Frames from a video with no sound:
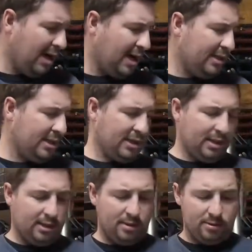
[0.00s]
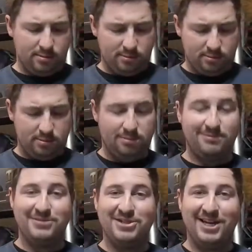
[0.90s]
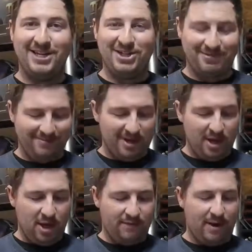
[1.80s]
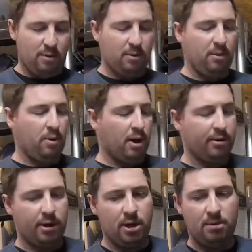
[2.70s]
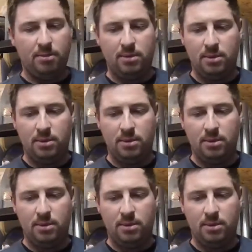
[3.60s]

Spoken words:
I did a little sketch of how we'll be wiring up.